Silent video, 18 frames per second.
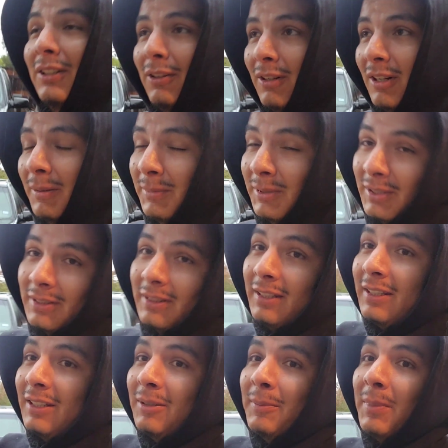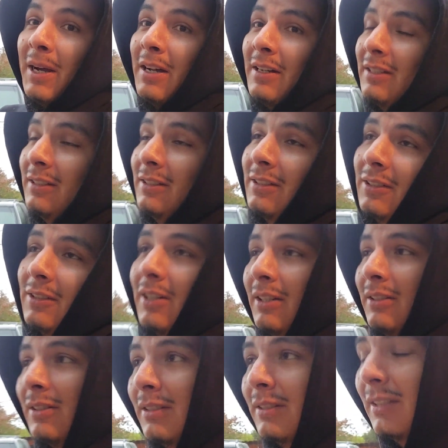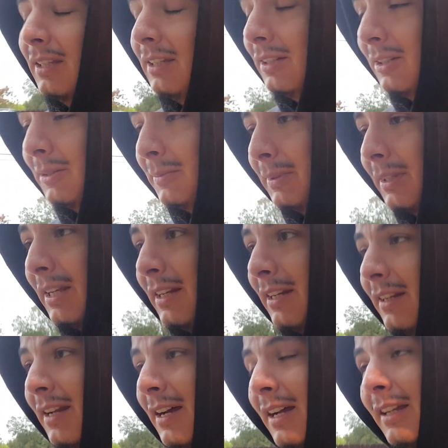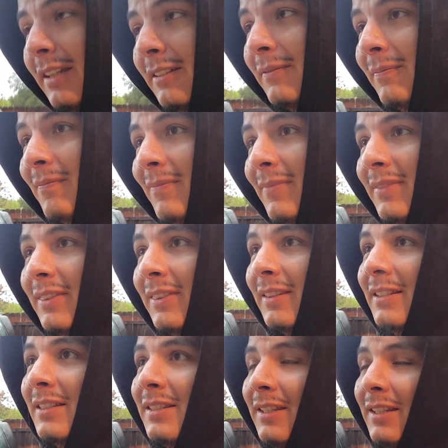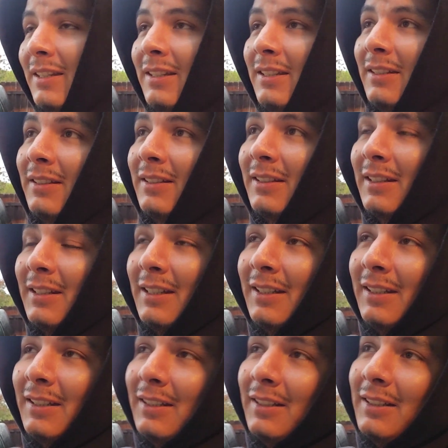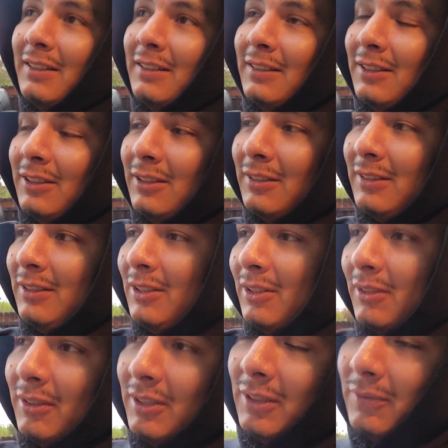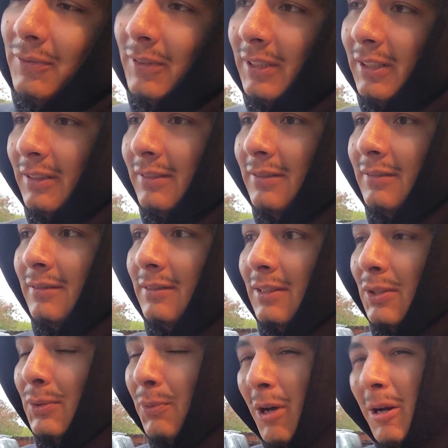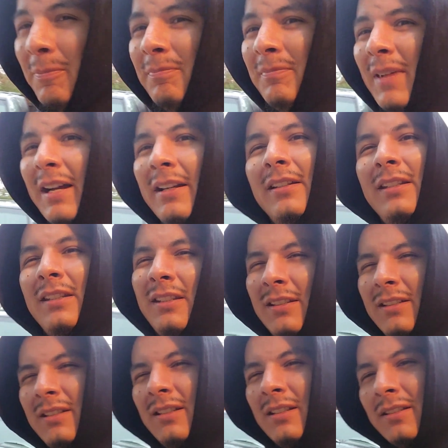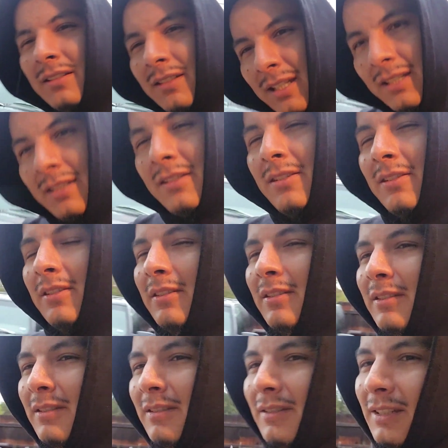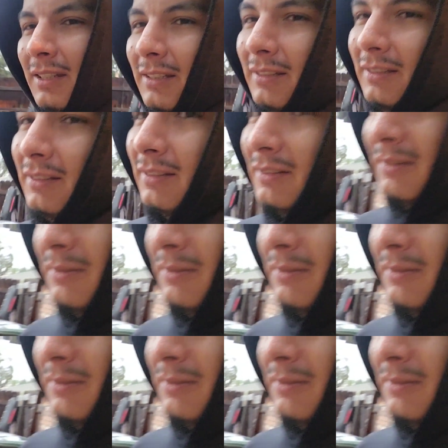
or I'm just thinking about it, or I just stay up late at night seeing, you know, different swap idea kits and